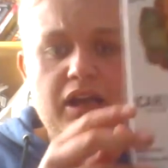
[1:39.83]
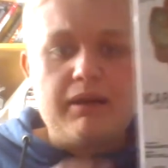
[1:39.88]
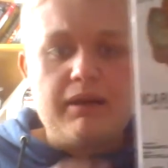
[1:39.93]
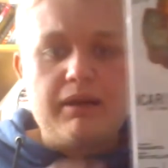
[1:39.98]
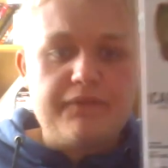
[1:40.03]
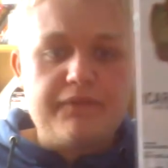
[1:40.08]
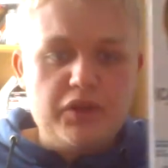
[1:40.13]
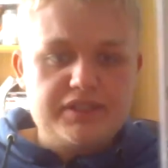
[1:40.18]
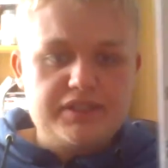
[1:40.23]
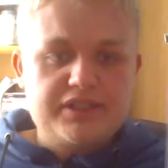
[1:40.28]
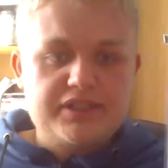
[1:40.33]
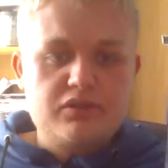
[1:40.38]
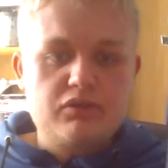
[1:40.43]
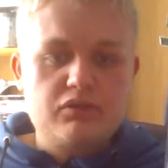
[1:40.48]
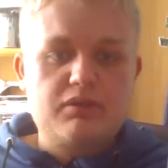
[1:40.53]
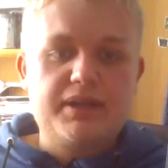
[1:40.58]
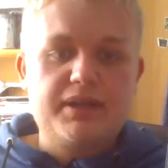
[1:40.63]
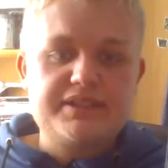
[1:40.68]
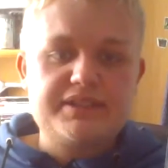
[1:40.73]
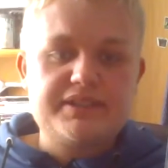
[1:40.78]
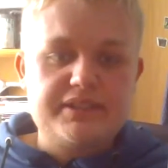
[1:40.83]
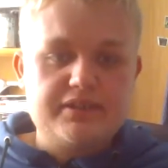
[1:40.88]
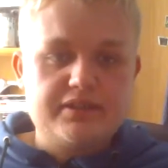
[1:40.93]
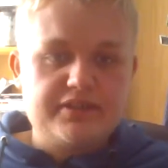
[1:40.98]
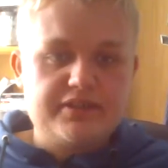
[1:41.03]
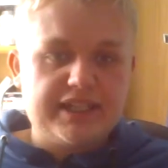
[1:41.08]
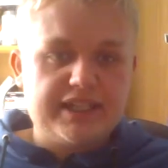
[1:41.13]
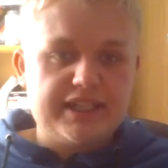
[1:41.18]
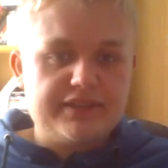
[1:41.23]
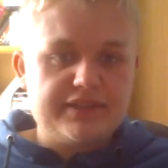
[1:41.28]
But first, let's talk about
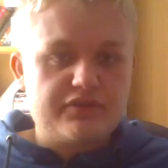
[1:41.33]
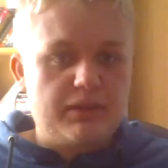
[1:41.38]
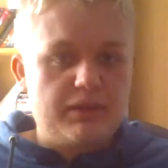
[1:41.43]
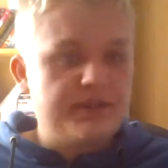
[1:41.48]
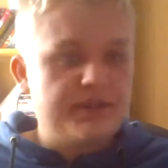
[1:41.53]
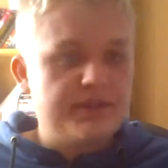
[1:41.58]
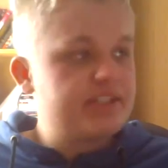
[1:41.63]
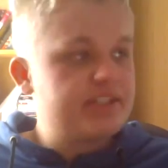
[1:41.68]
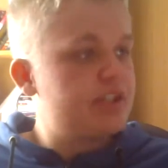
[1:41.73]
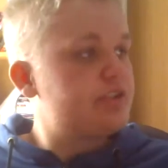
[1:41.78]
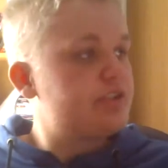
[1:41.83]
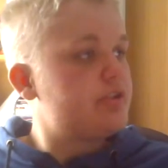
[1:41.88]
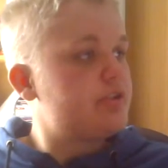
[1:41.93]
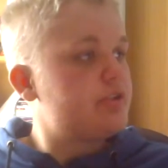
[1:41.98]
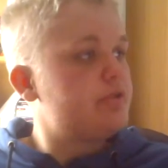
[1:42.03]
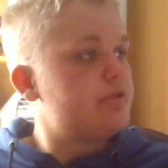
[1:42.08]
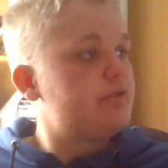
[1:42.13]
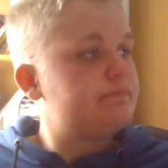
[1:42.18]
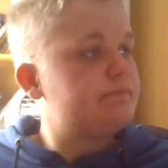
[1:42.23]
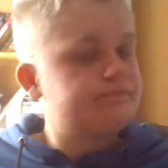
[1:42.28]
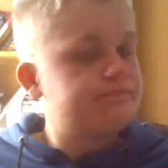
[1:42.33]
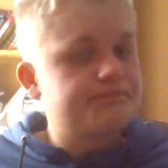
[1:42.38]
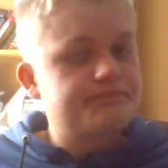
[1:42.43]
Detective Comics issue